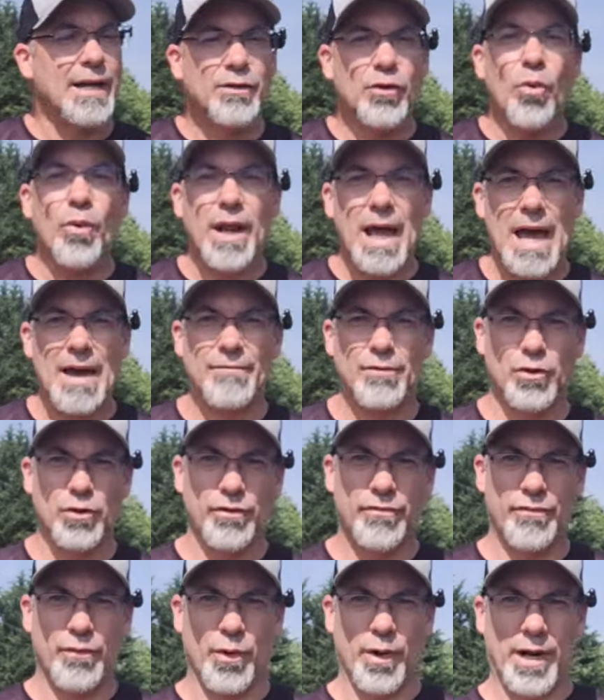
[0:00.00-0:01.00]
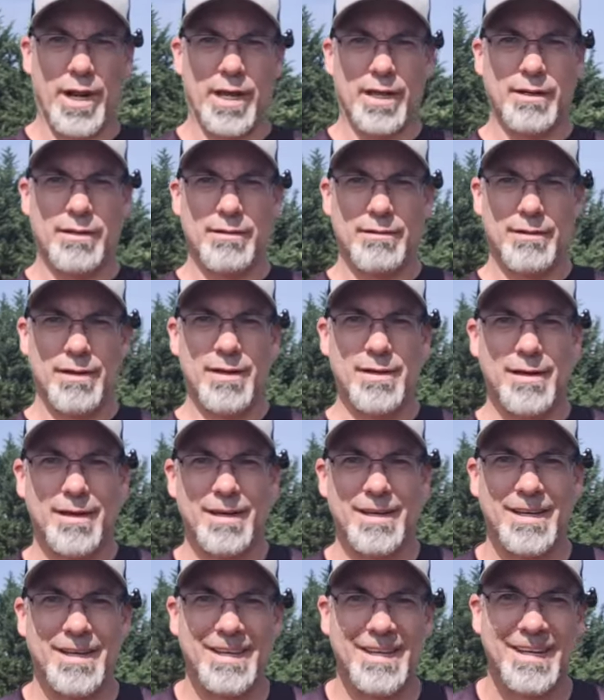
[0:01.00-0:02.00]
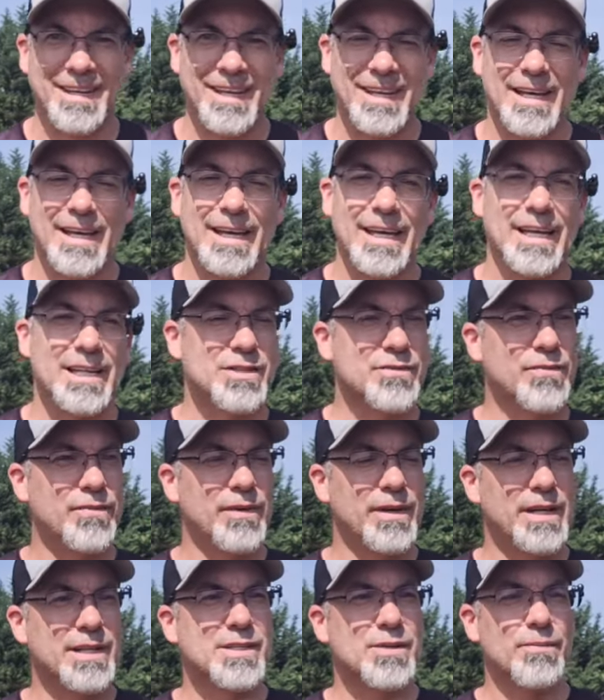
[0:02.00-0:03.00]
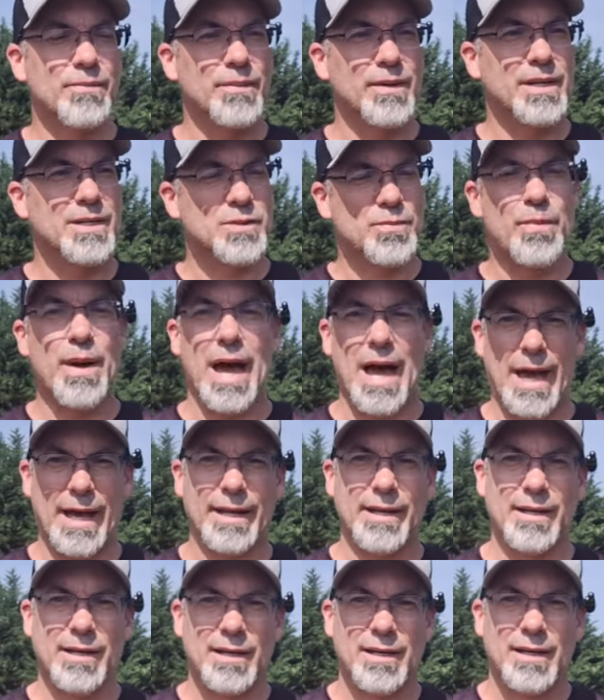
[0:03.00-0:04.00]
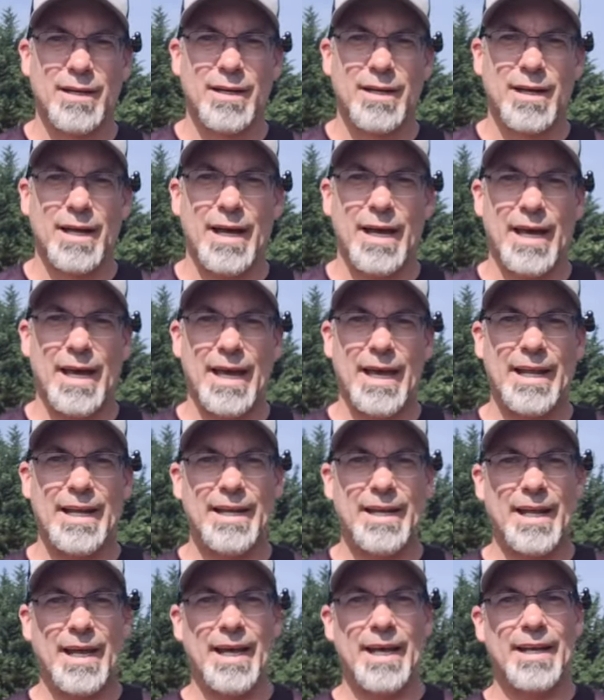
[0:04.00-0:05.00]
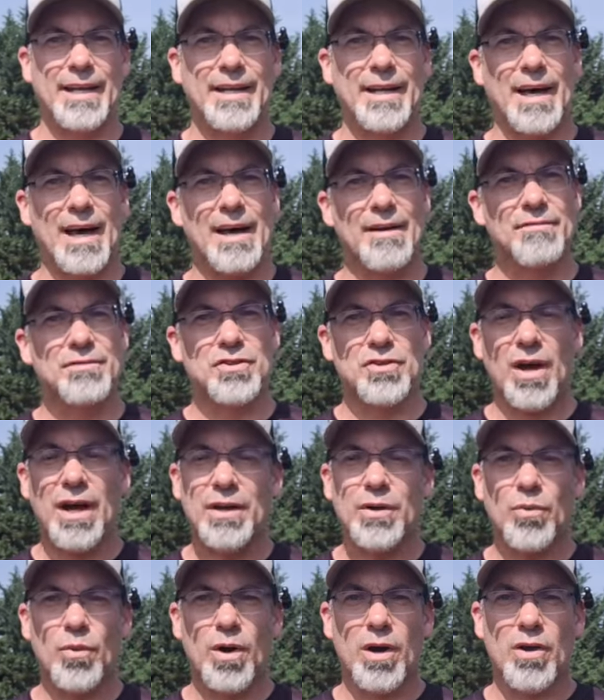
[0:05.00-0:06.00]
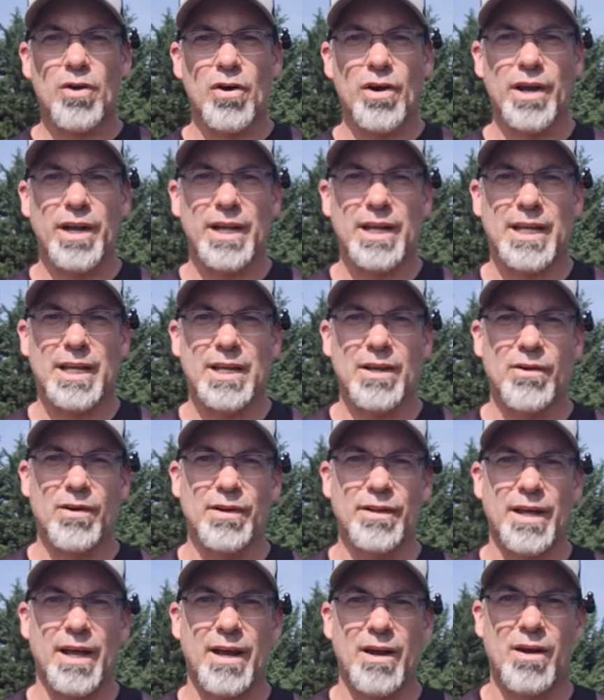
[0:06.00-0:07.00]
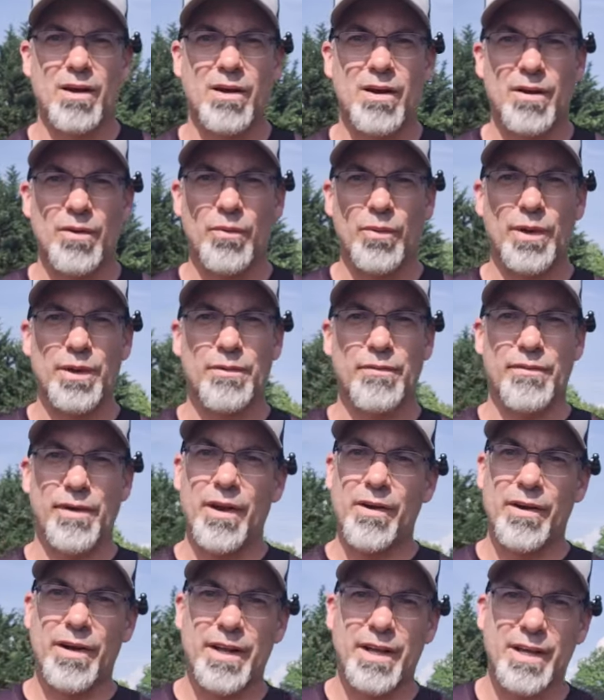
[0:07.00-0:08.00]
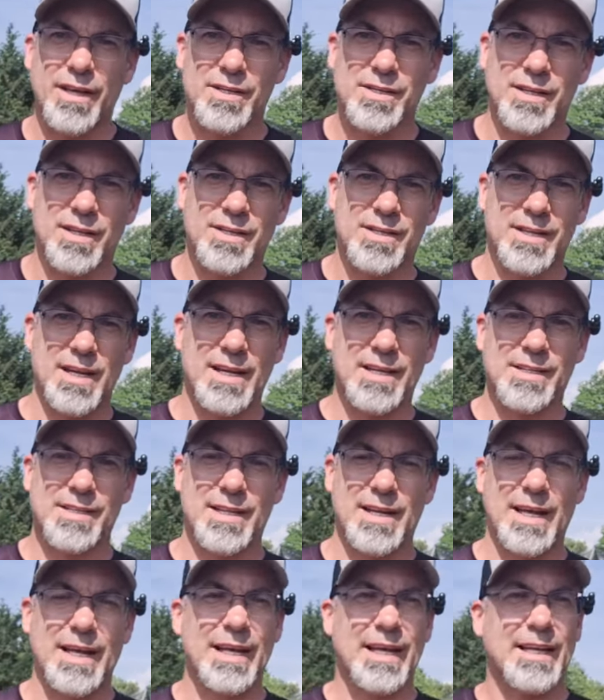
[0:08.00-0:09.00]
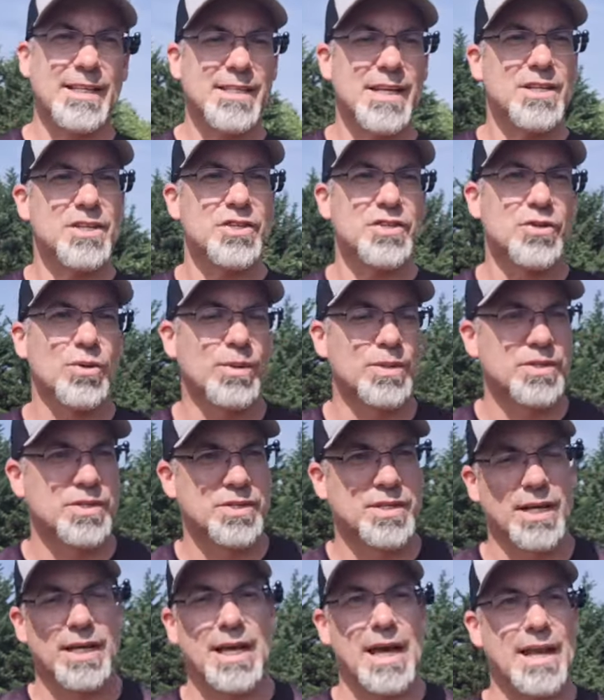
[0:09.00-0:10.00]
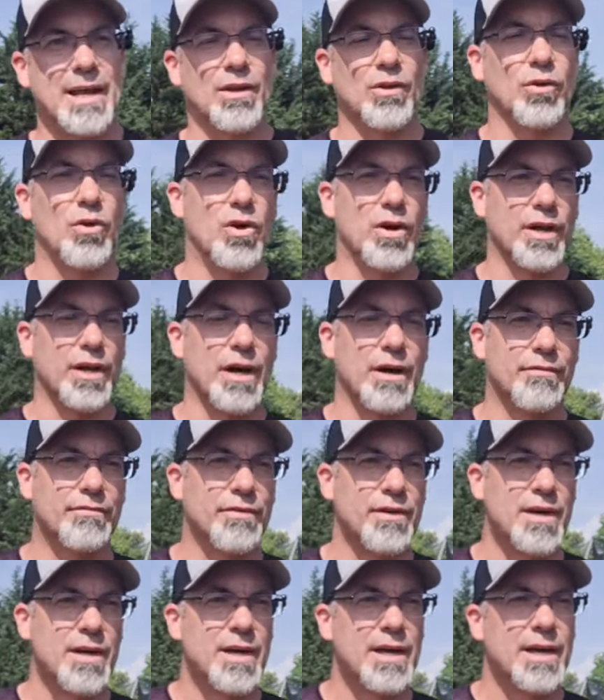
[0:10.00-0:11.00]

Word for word: don't have a good forehand. it's bad, and I've tried to work on it here and there with varying success, and I guess I just don't stick at it long enough,